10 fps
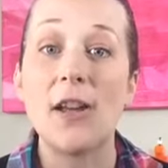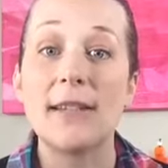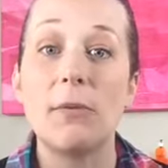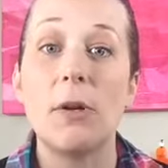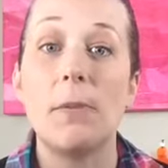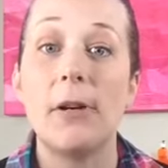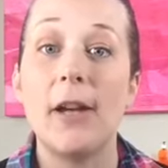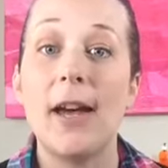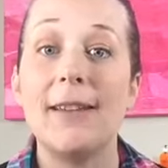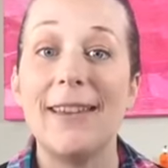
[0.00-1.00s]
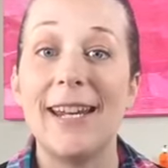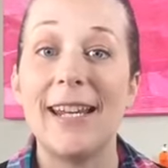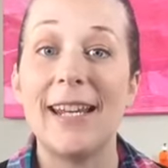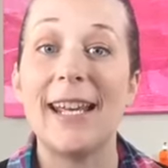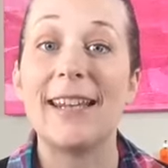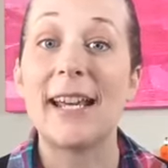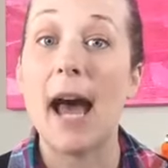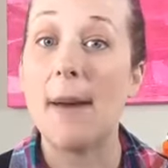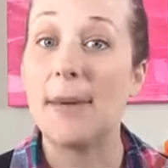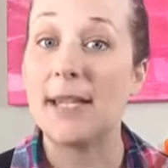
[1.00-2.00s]
also will put a link in the
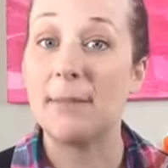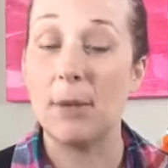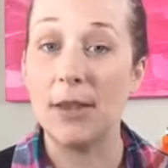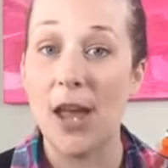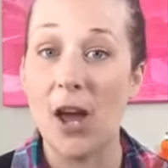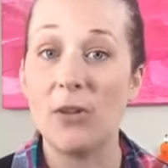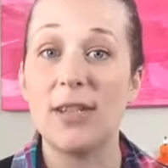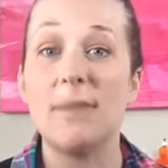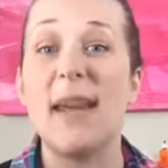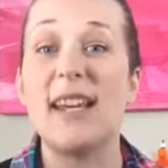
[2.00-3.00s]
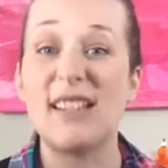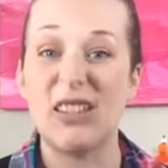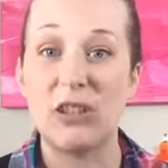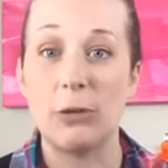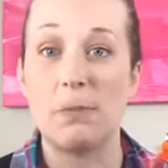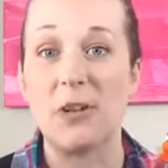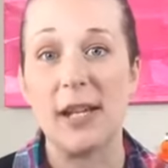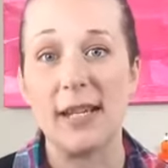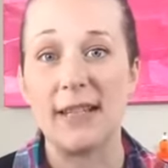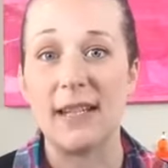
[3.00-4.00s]
comments below to make it super
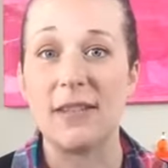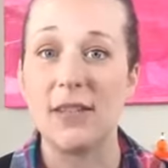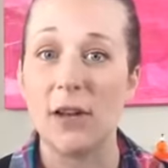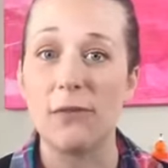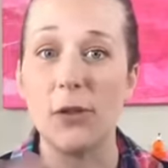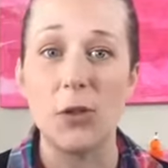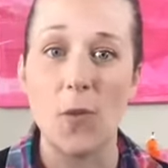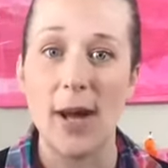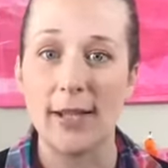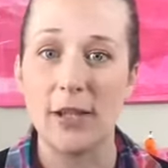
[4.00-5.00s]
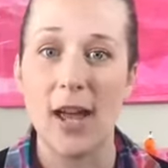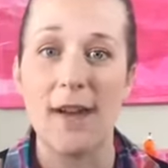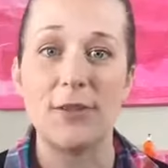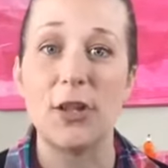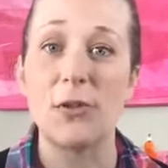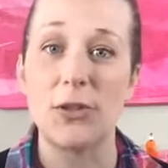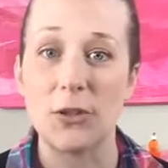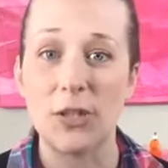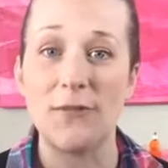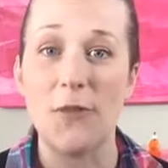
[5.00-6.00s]
easy. So if you don't want to have to go
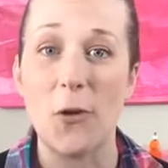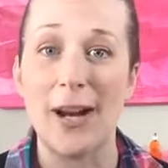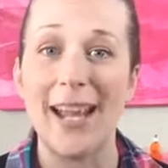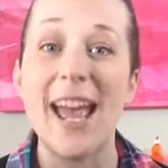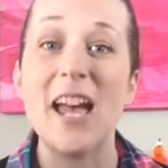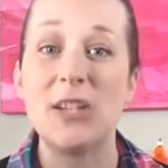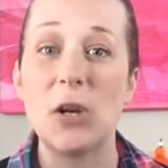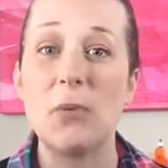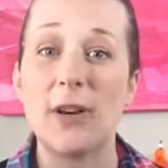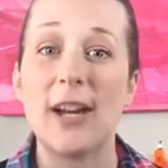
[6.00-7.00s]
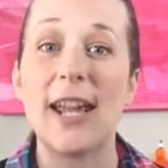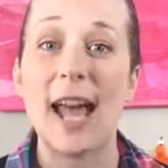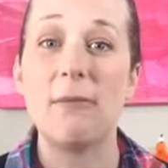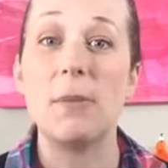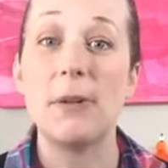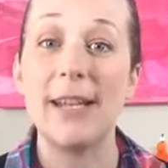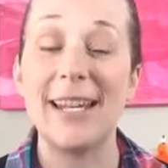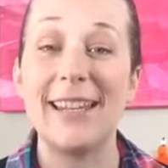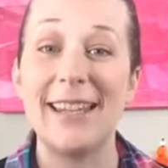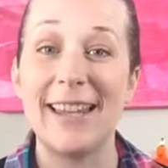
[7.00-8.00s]
searching for it, don't worry, I will put
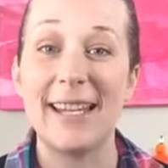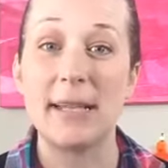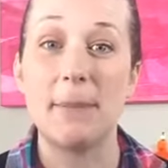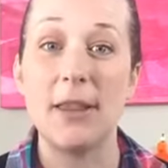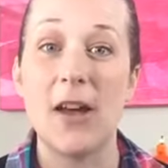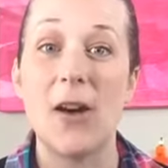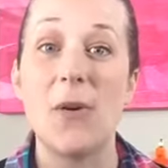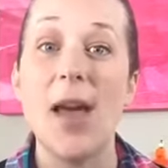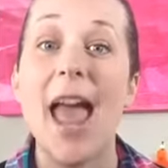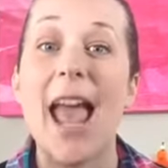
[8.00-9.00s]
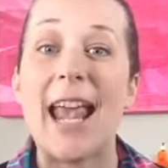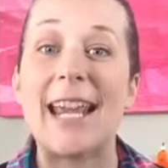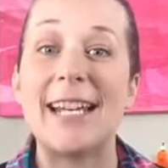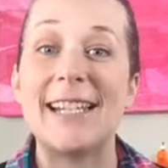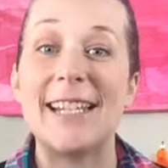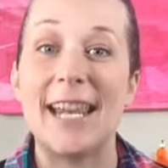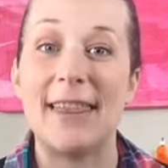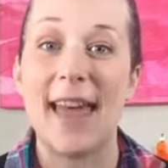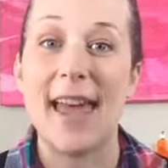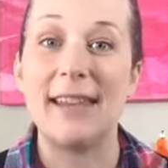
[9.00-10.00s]
it in the links below, and
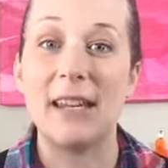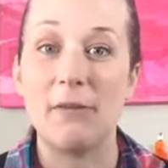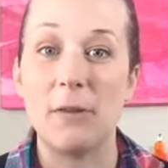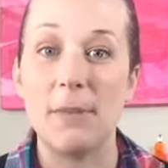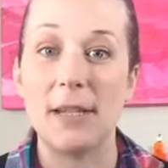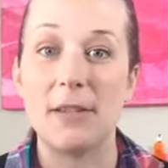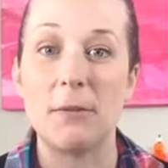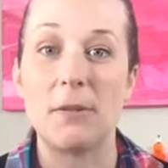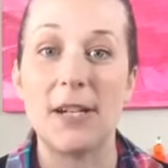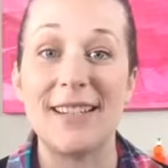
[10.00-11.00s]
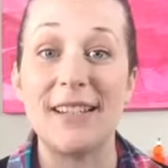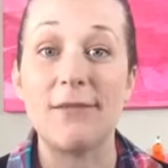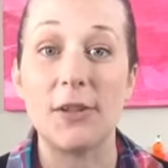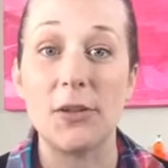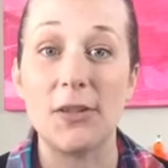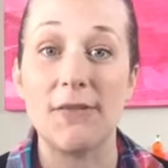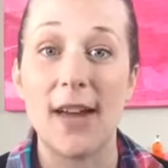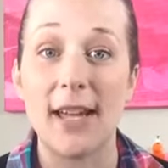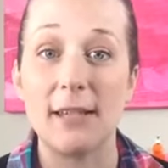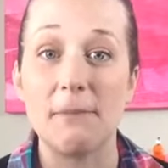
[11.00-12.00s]
then it will be super easy for you to find.